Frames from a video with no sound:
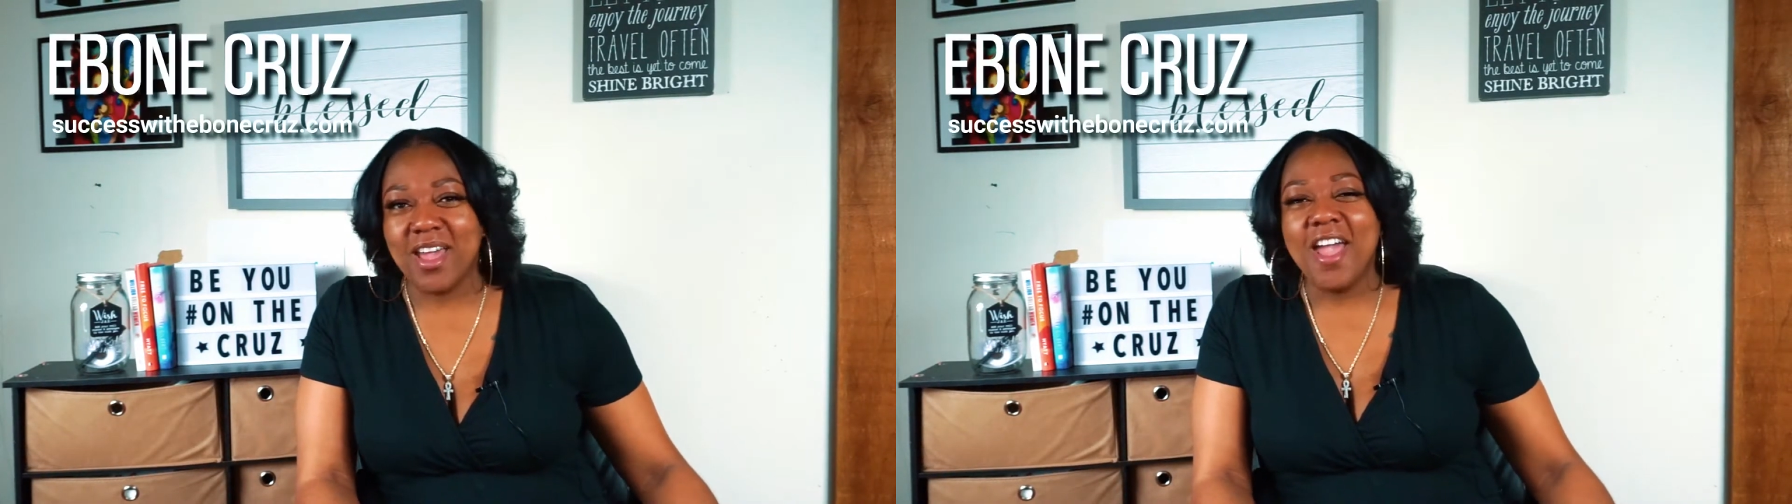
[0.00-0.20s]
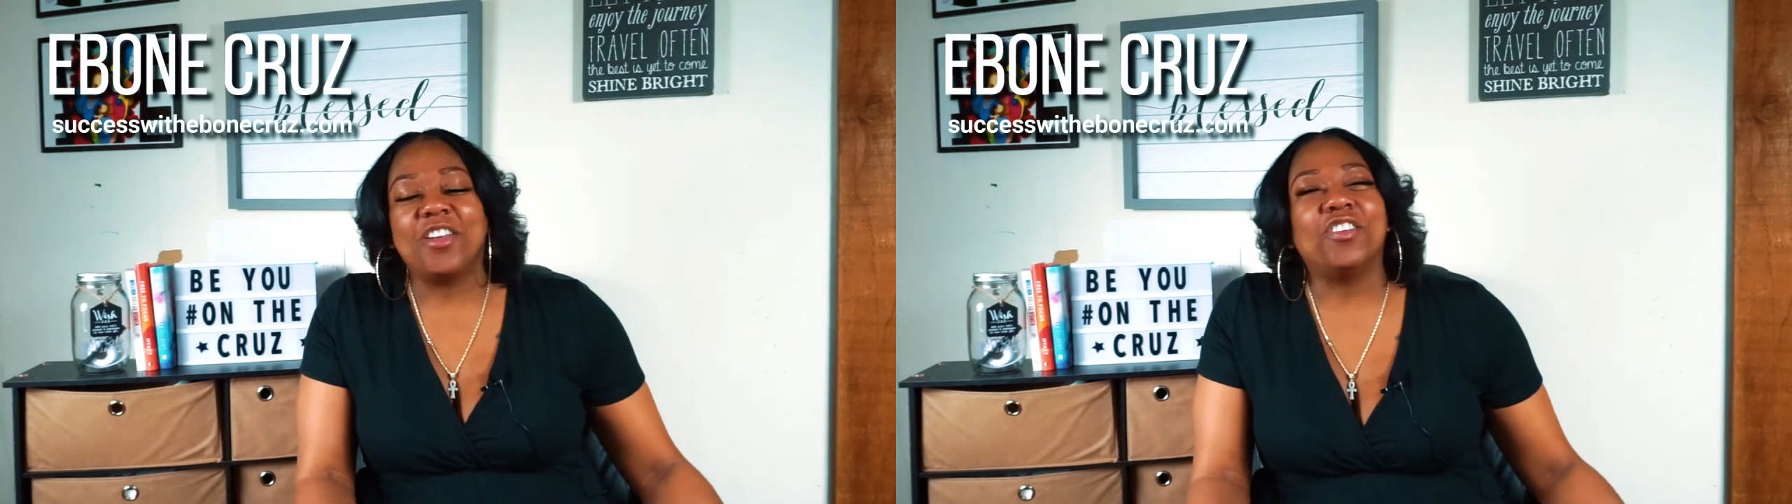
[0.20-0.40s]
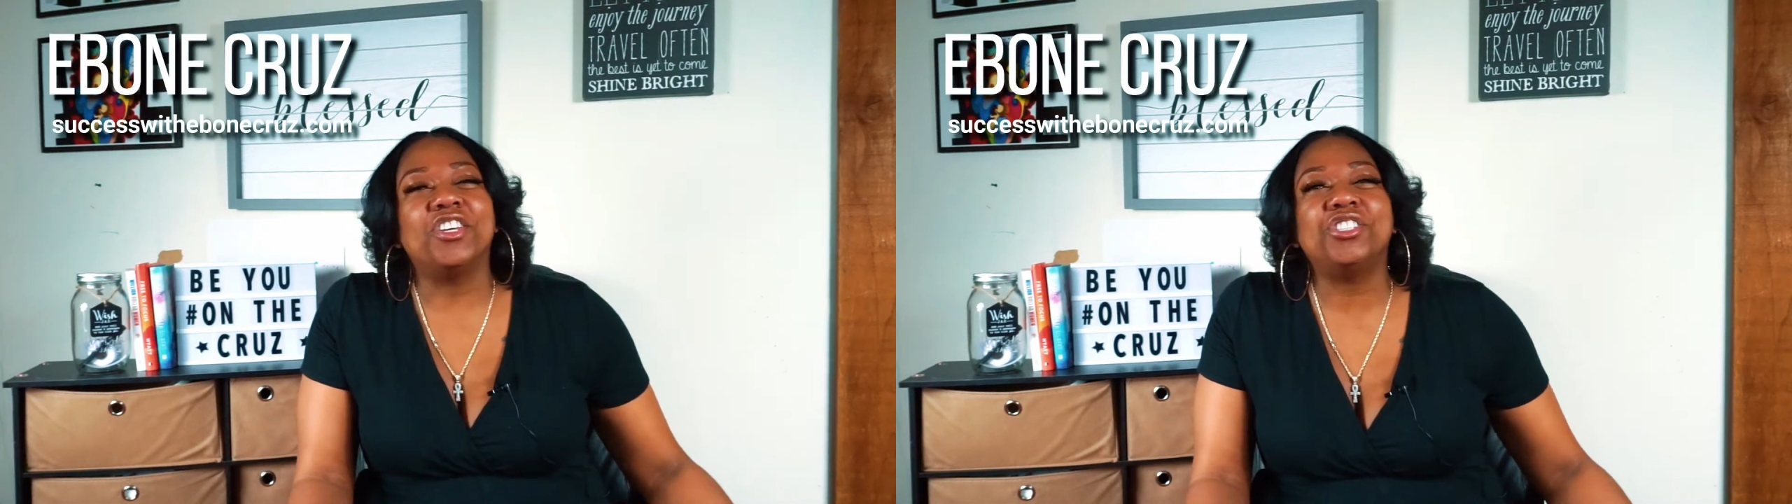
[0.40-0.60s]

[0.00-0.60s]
and on this